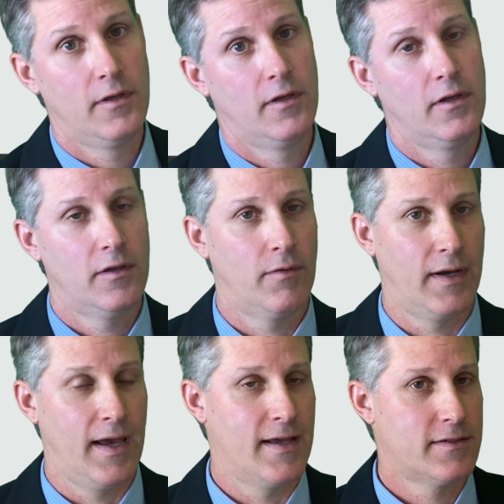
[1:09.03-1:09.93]
You want to
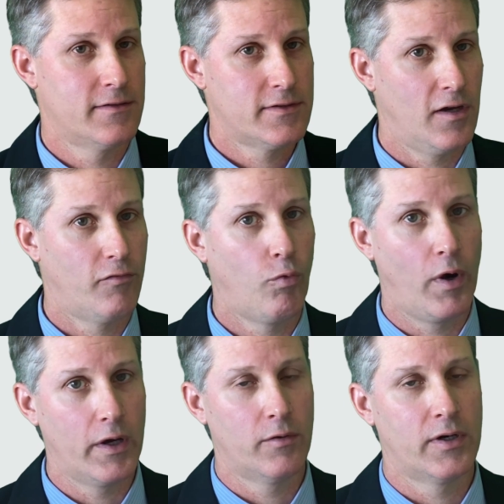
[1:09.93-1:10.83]
ask yourself, what
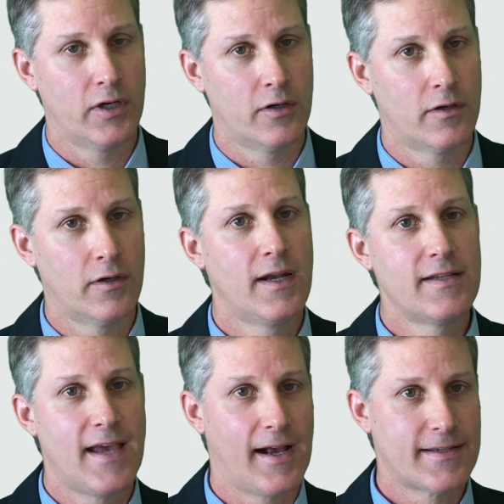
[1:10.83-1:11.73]
will your
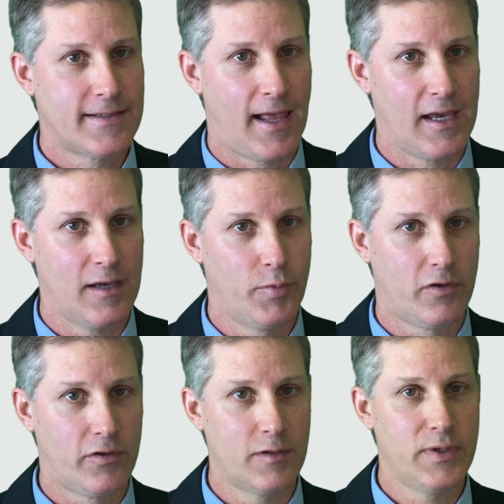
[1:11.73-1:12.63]
tax
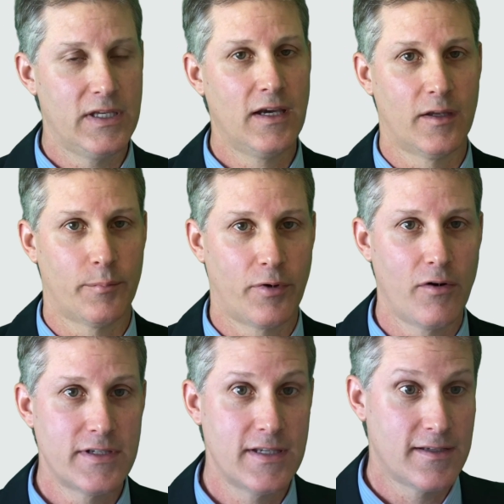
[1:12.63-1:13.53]
liability be on the
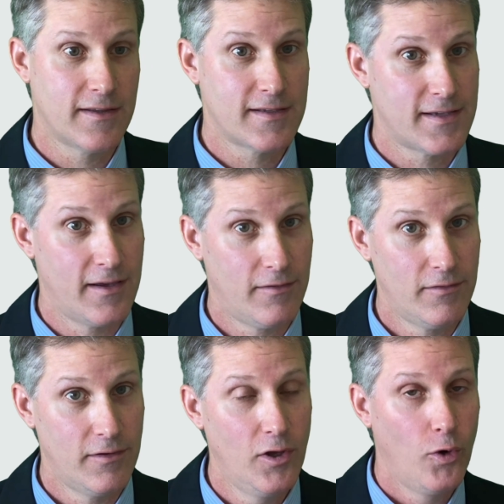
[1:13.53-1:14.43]
proceeds of the sale?
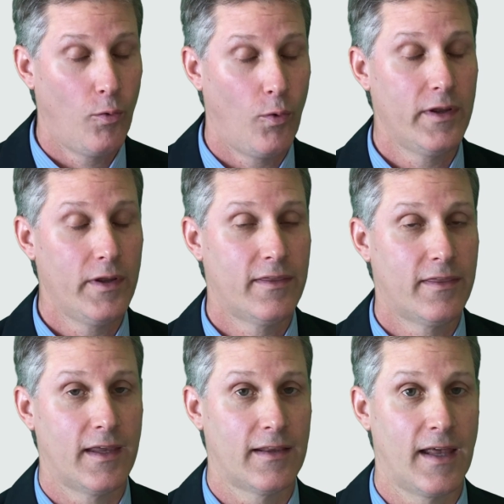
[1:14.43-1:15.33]
One thing that
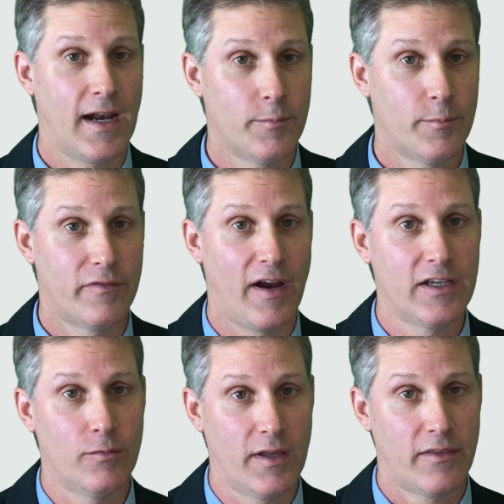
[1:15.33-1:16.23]
I could provide you
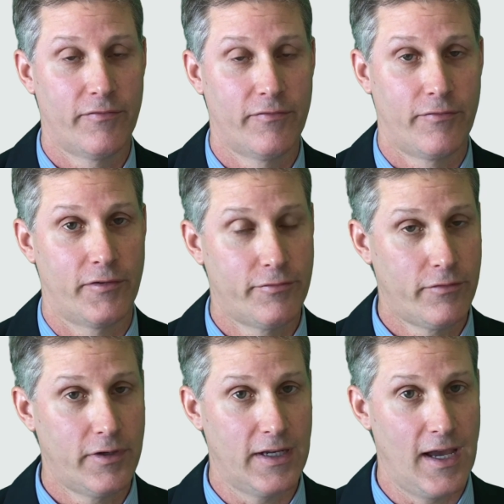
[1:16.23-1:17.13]
with for
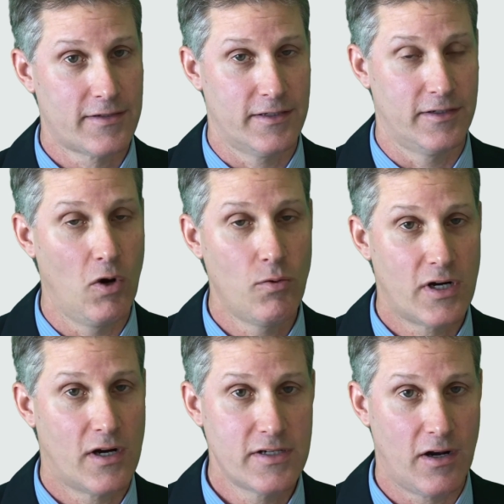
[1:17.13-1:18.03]
free, actually no
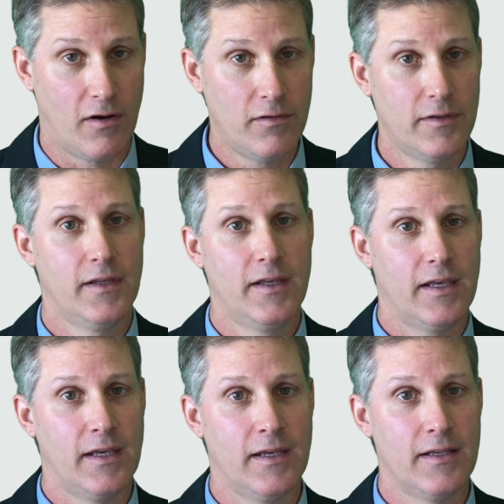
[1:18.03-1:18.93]
charge at all,
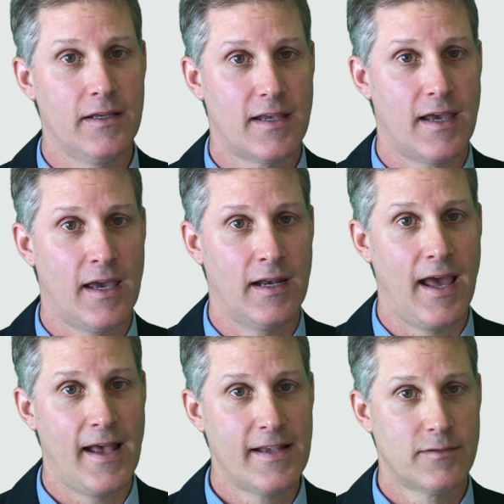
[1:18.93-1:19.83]
is an
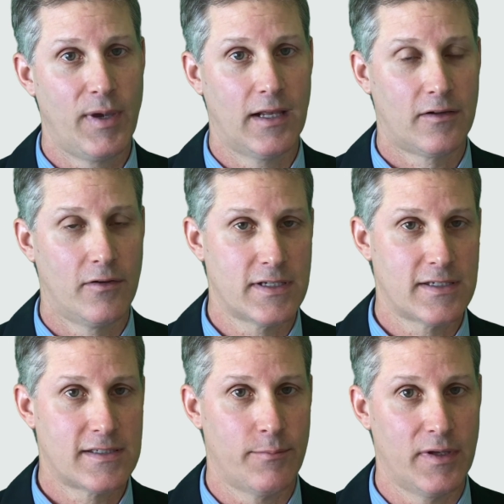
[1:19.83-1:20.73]
estimated closing
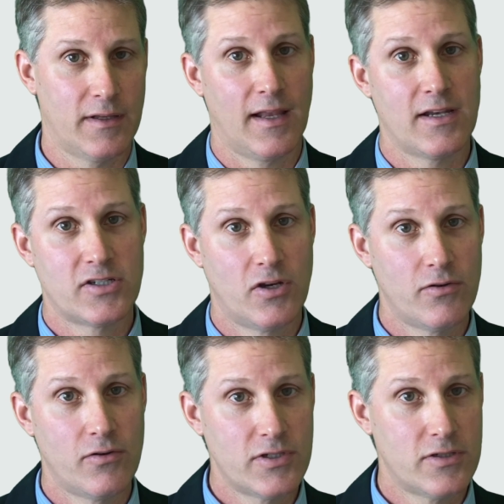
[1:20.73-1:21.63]
statement that shows
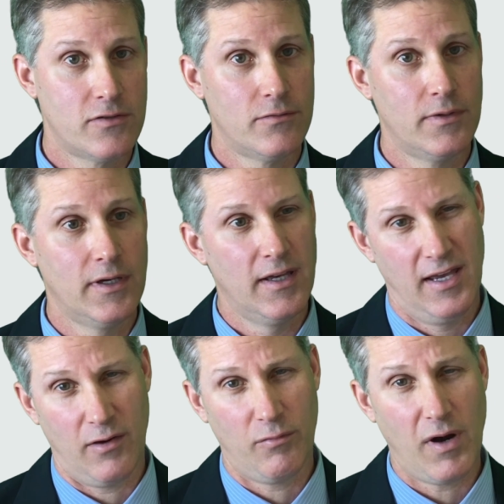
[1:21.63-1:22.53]
you a
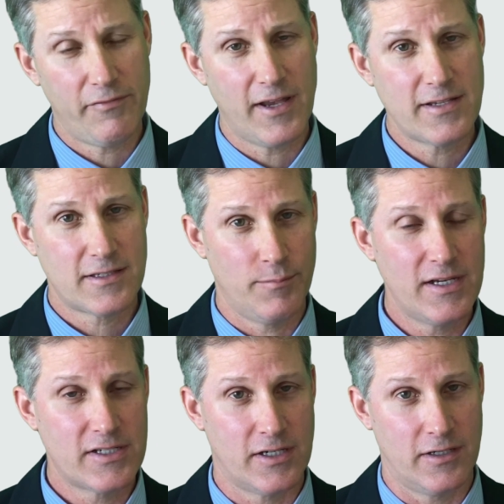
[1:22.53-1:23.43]
rough
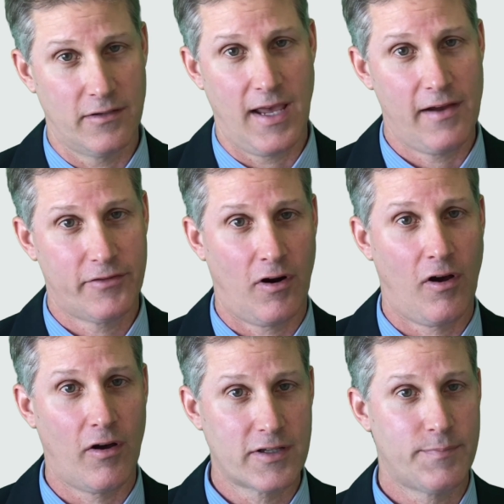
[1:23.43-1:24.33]
estimation after all
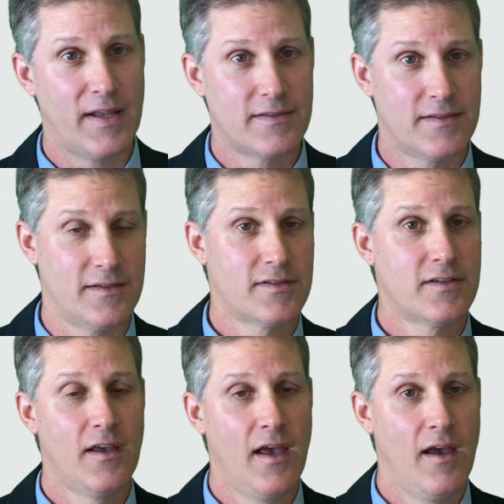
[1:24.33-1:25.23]
expenses,
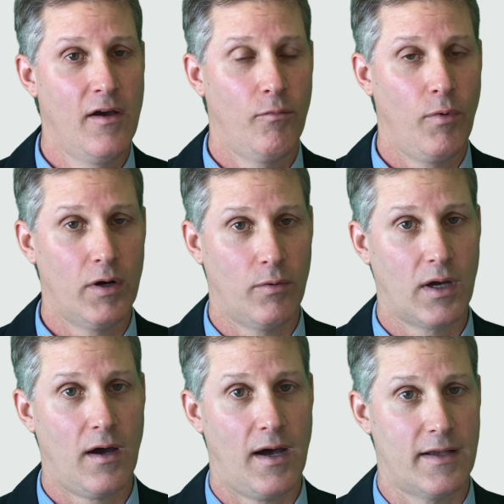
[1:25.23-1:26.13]
what it will
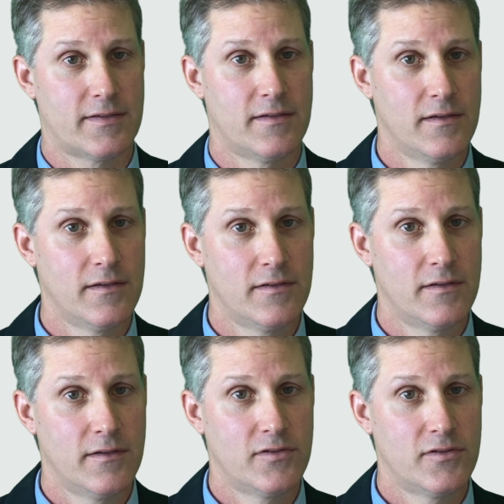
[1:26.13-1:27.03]
cost
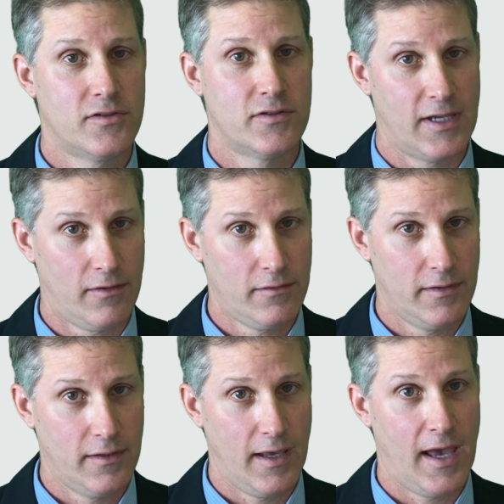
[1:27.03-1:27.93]
to sell
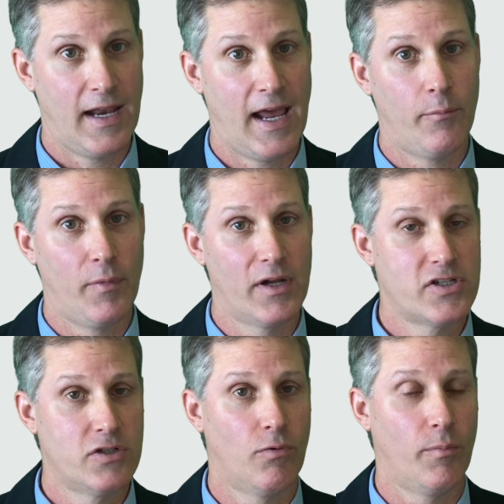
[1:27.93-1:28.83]
and how much you
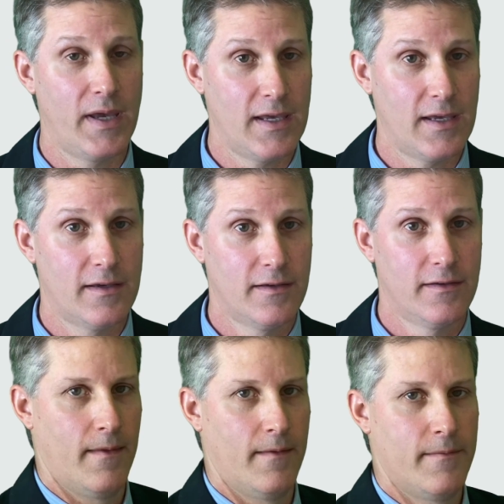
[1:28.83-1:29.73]
will make.
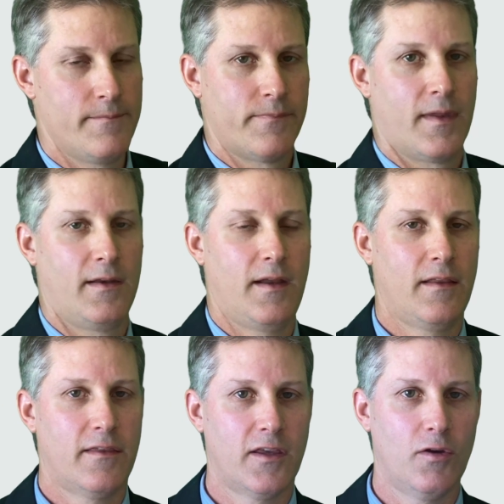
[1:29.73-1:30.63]
Another
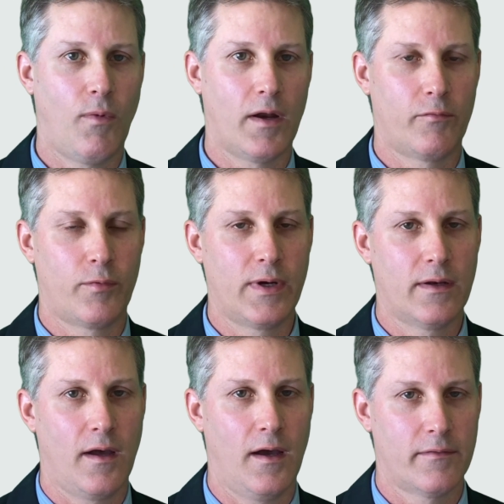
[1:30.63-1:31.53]
thing you want
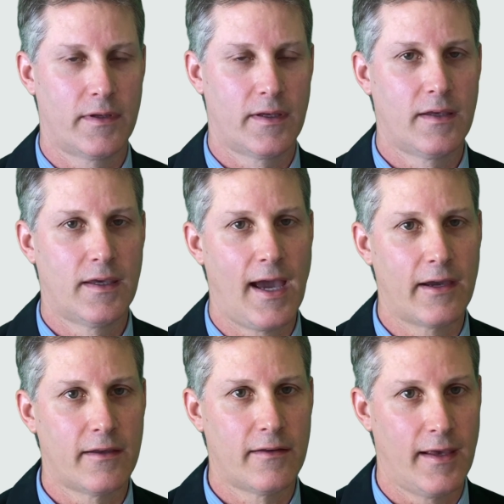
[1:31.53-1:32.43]
to
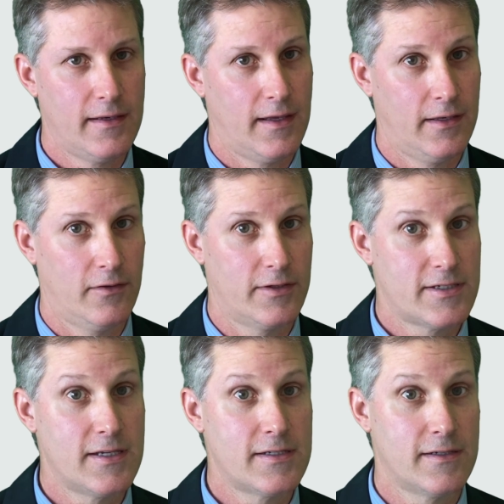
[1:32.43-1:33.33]
calculate in your
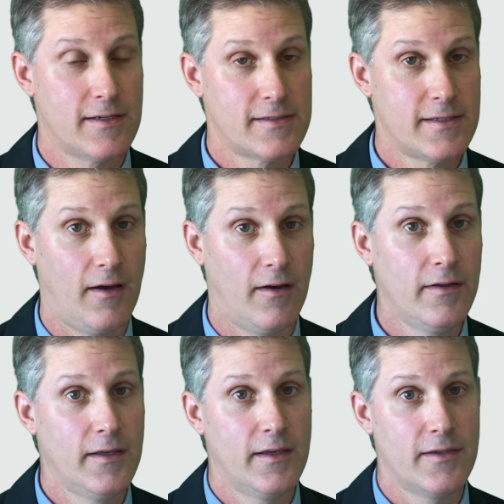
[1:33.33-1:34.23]
decision to sell
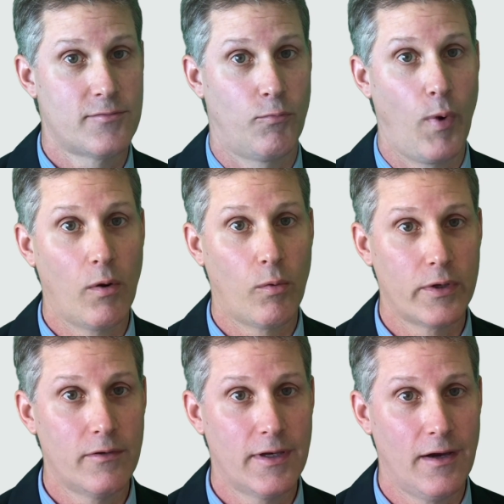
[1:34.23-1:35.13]
is, where will you
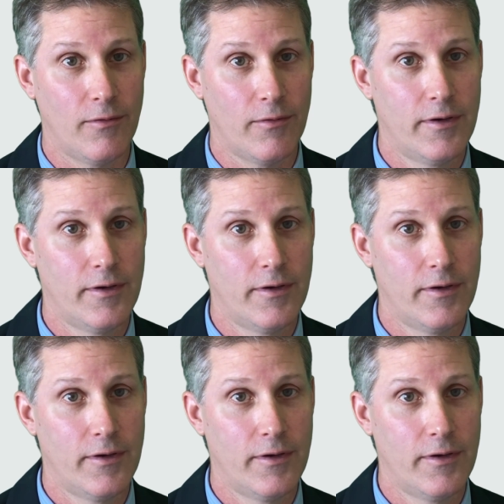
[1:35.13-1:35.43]
go?